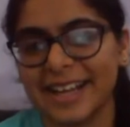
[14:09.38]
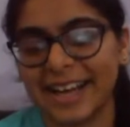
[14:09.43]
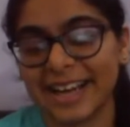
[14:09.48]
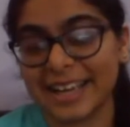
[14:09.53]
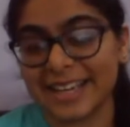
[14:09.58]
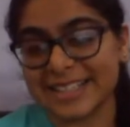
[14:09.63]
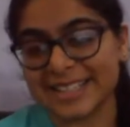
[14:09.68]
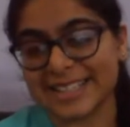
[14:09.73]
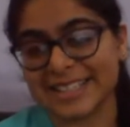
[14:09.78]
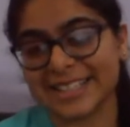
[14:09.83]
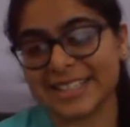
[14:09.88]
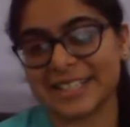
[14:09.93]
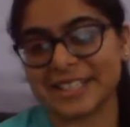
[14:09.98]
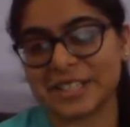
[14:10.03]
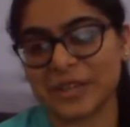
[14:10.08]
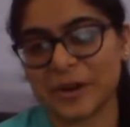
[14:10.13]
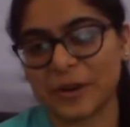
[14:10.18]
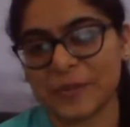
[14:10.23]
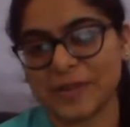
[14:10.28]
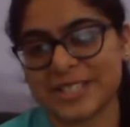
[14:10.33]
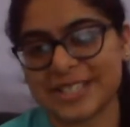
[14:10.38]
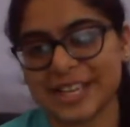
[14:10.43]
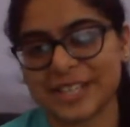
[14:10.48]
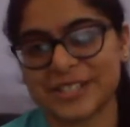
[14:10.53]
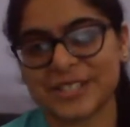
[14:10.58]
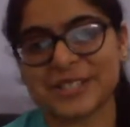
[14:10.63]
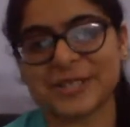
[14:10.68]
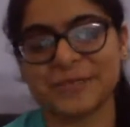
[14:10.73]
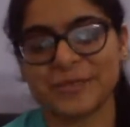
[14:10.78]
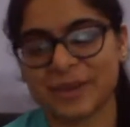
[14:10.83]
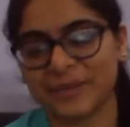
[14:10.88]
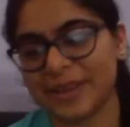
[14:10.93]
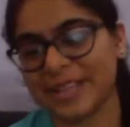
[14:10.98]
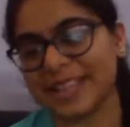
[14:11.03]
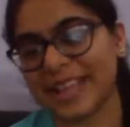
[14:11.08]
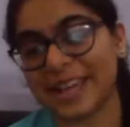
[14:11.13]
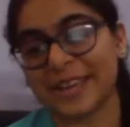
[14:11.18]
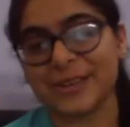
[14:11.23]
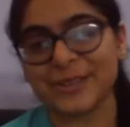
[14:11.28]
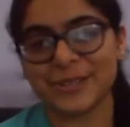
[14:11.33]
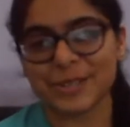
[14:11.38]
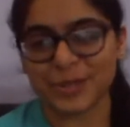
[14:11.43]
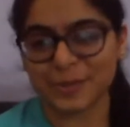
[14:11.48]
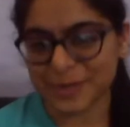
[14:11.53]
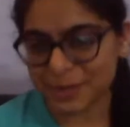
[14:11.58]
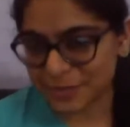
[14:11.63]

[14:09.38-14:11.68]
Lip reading: I can see the comment section is brimming. Thank you so